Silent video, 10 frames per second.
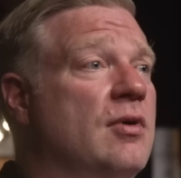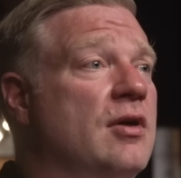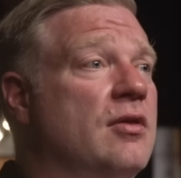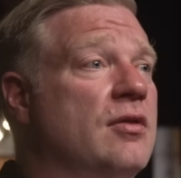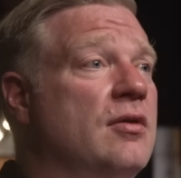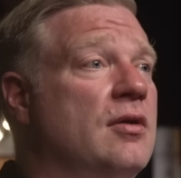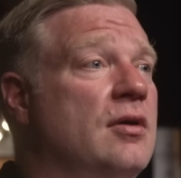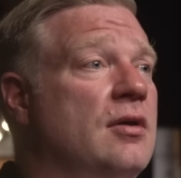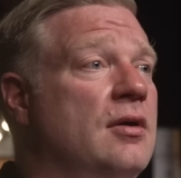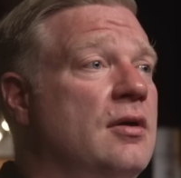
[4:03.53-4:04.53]
with,
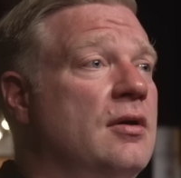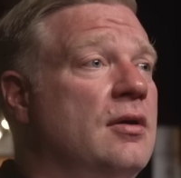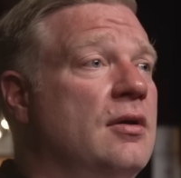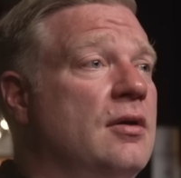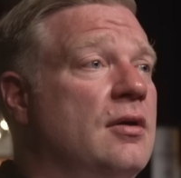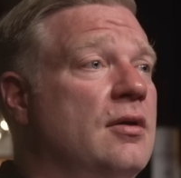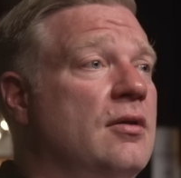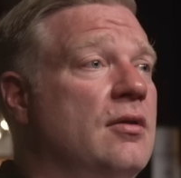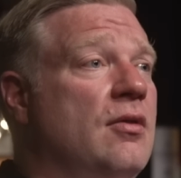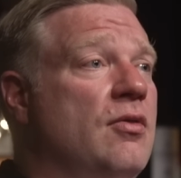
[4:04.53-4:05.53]

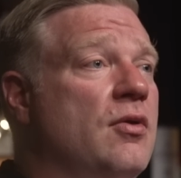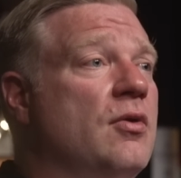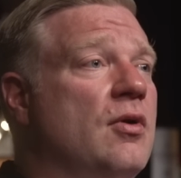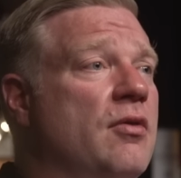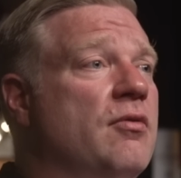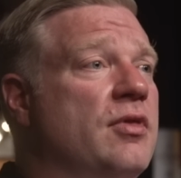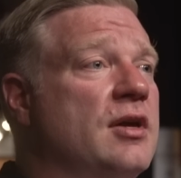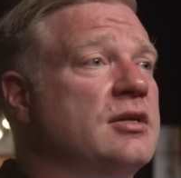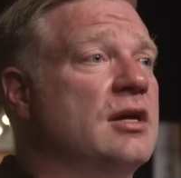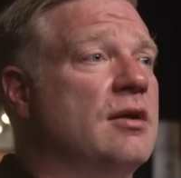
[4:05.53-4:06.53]
there are other
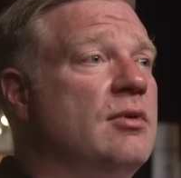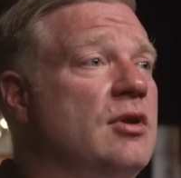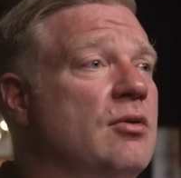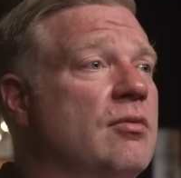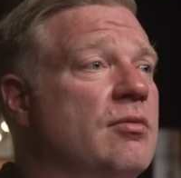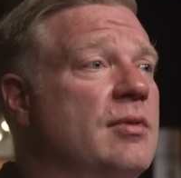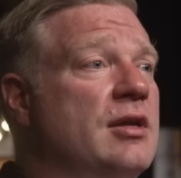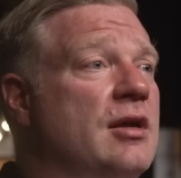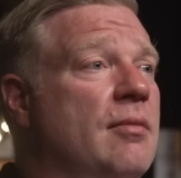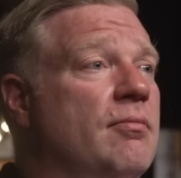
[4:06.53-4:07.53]
things I could be doing with my
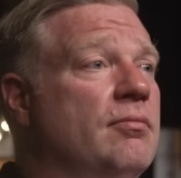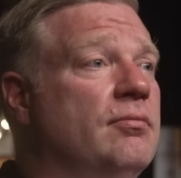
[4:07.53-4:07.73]
time.